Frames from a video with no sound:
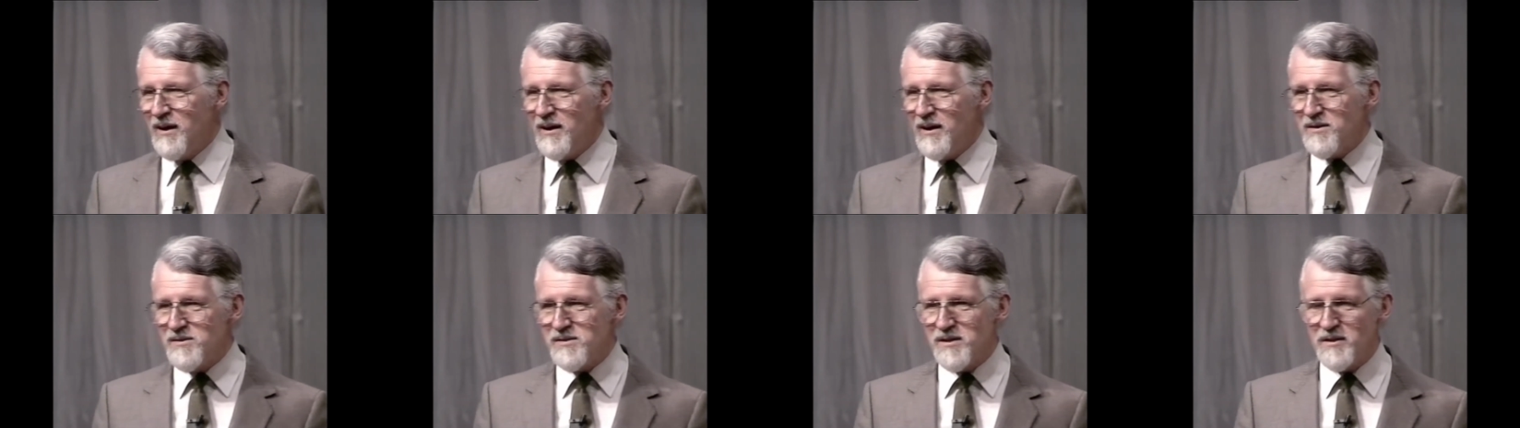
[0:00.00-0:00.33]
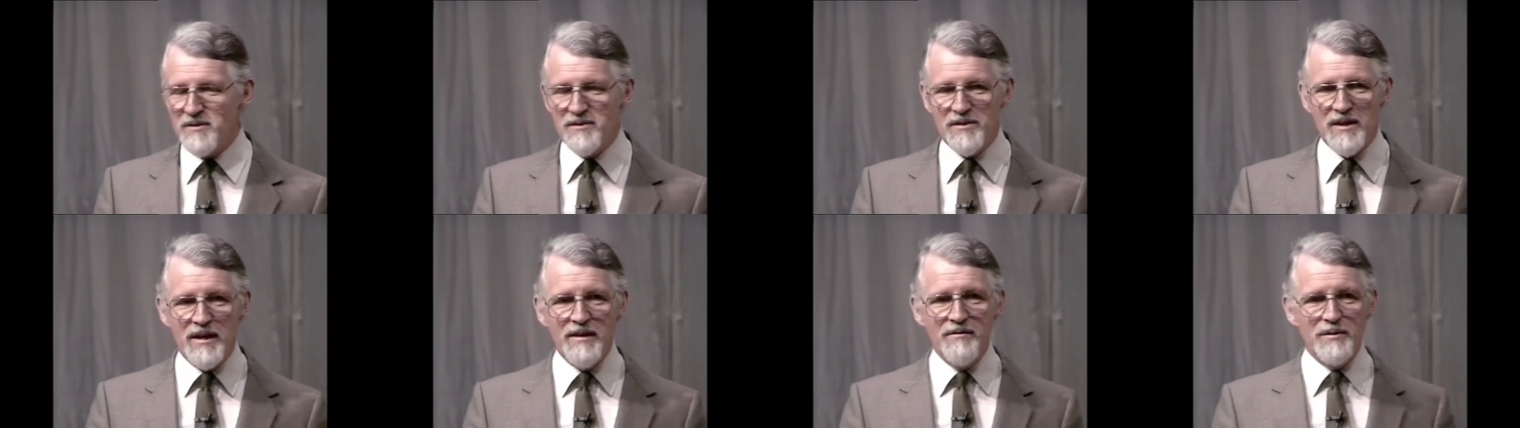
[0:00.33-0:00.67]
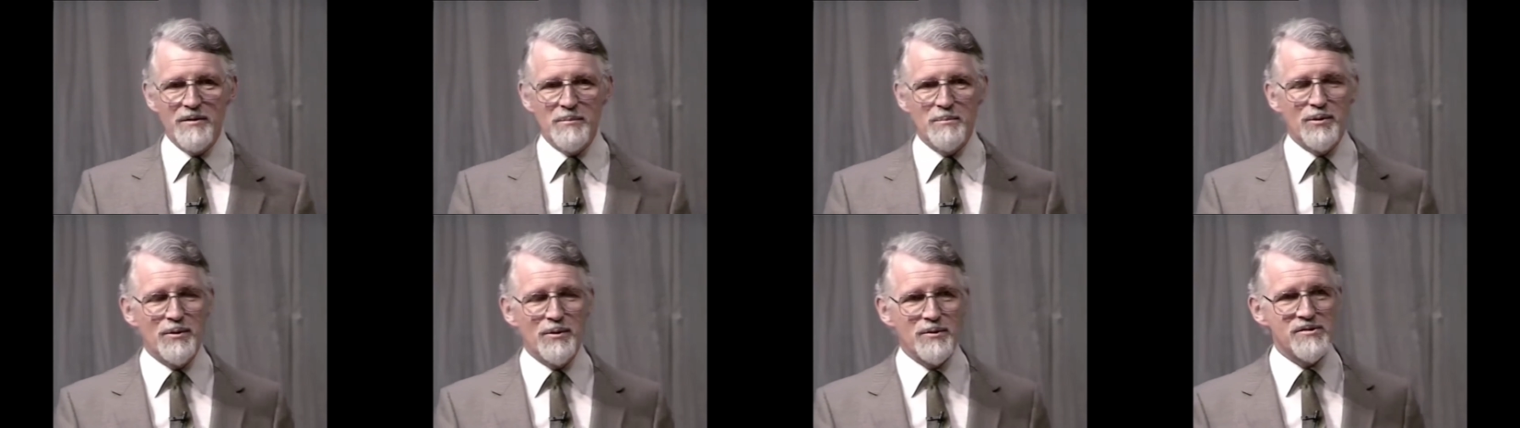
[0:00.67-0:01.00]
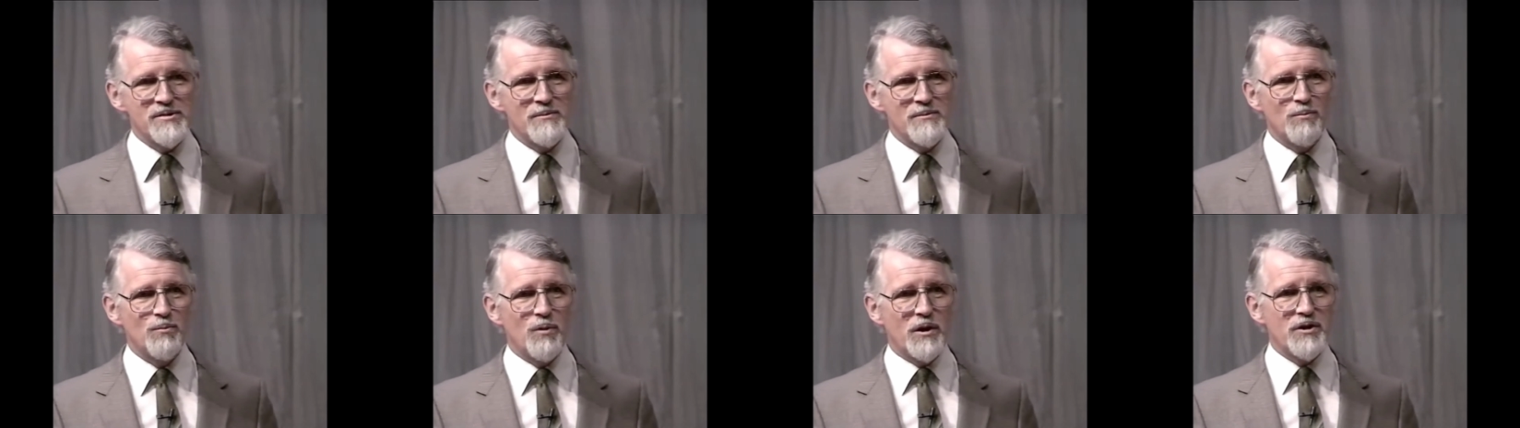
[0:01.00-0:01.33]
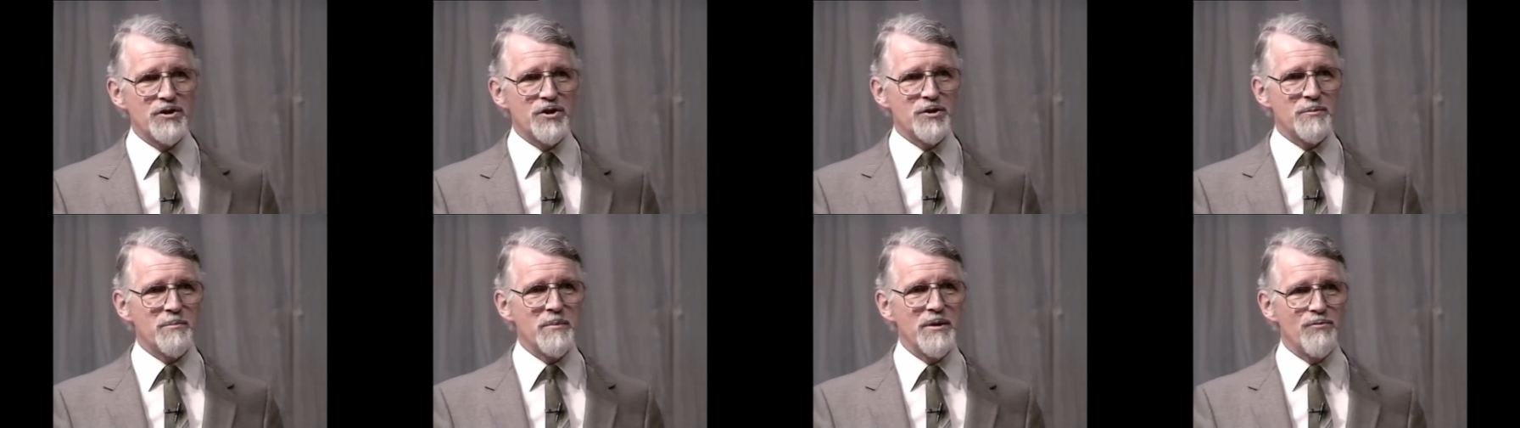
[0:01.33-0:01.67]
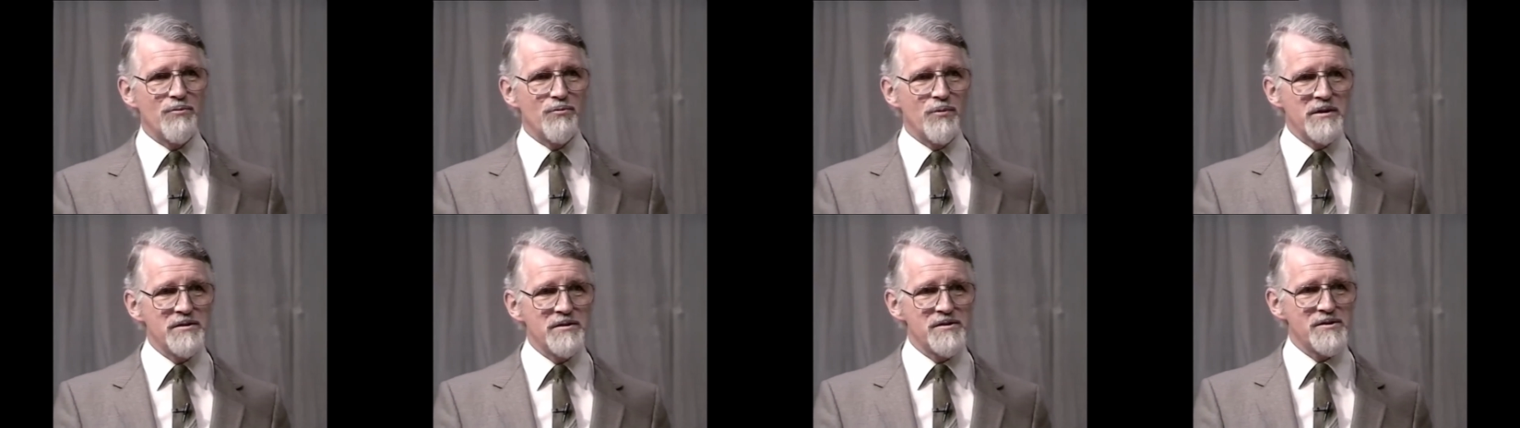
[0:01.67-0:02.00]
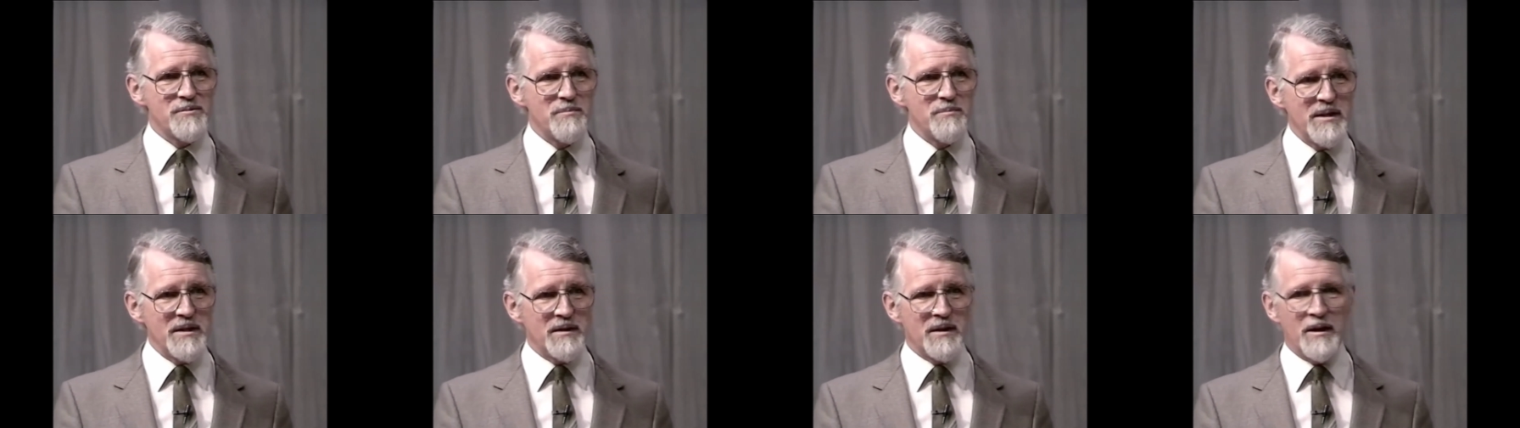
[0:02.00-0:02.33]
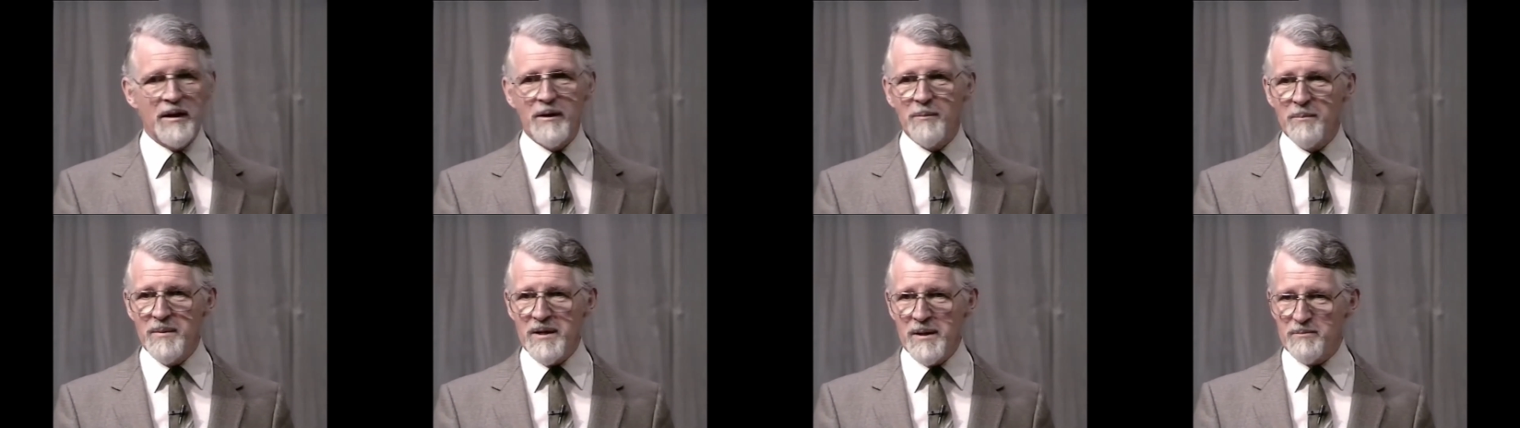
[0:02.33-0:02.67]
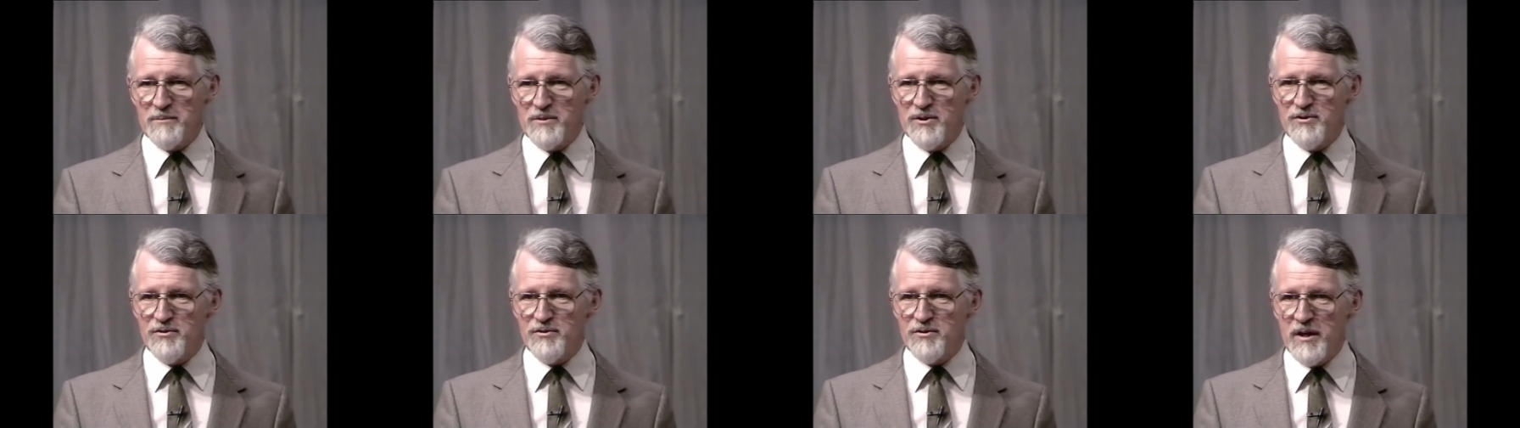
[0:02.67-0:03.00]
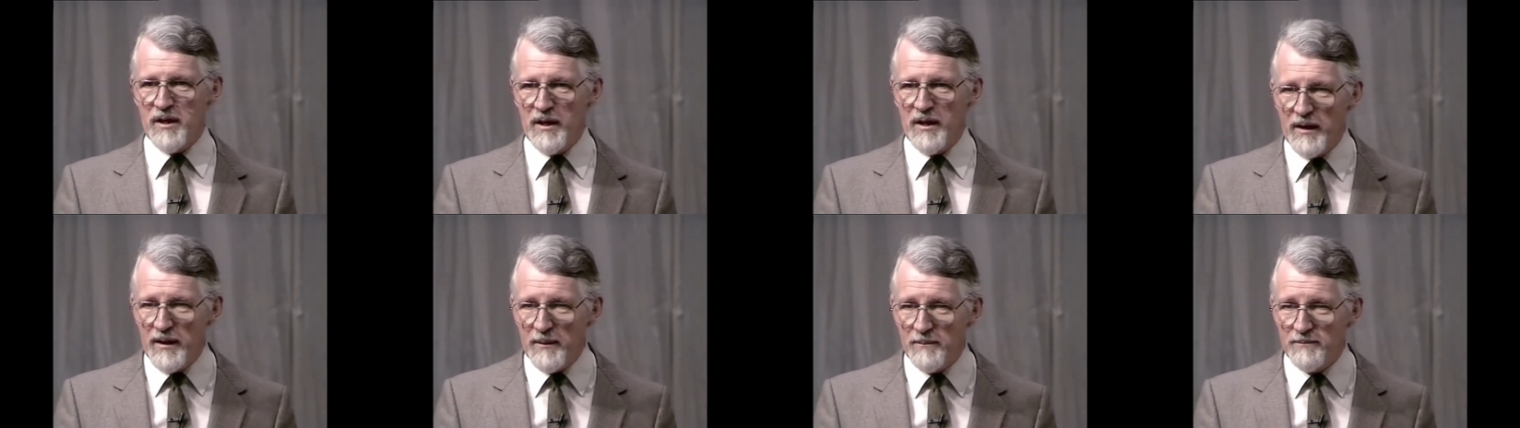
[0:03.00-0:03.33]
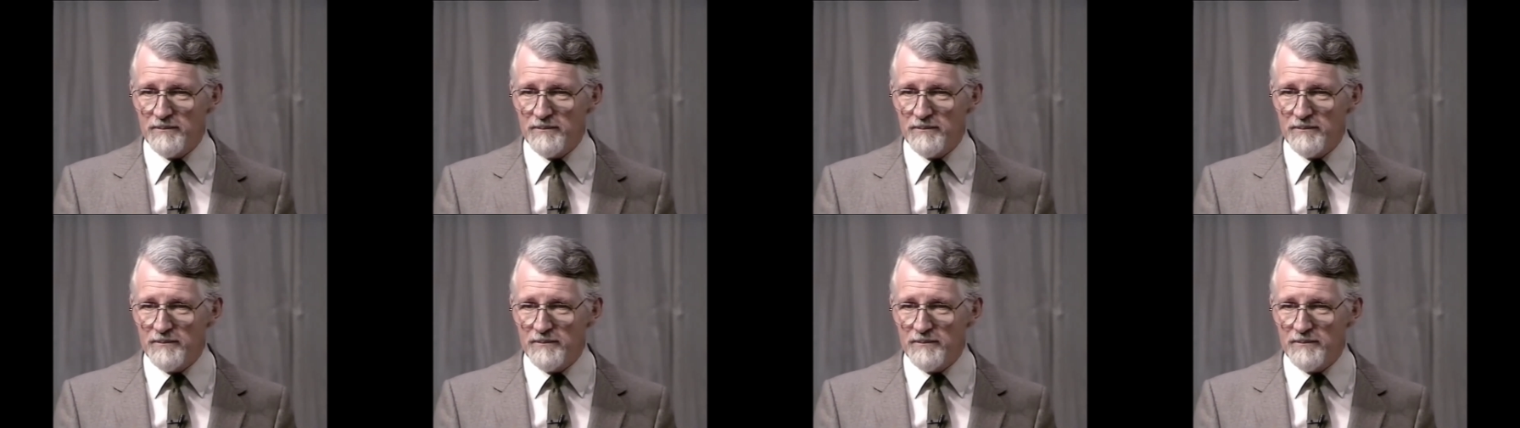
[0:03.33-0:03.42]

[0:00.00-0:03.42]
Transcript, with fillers: He said, David Pawson washed me, rinsed me, and hung me up to dry.